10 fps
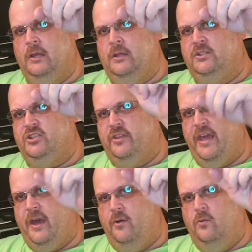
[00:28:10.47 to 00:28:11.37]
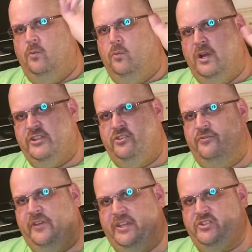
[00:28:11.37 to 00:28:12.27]
so that once you
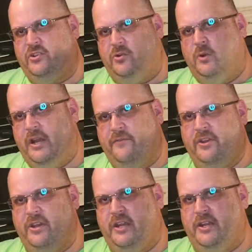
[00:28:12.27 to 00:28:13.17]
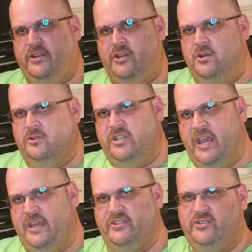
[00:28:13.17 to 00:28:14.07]
fix it or whatever you're going to do,
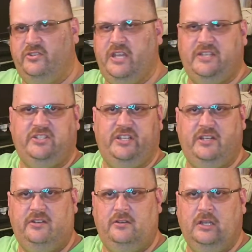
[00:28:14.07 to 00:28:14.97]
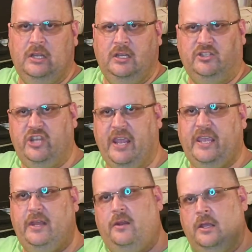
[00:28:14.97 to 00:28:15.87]
test, test it, check
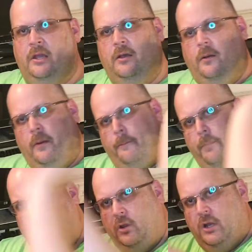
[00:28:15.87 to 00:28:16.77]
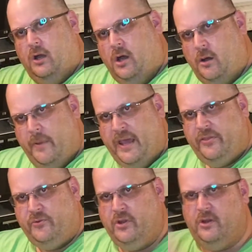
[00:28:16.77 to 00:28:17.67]
it, and pull it all back
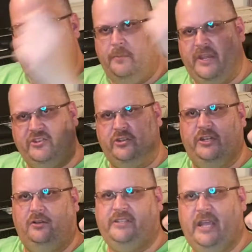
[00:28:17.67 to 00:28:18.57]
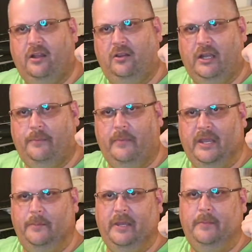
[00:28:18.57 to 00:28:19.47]
through and make sure you don't tangle it up and make a
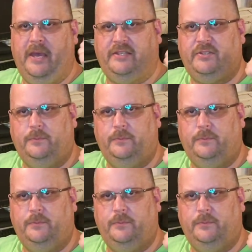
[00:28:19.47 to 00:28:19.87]
big mess.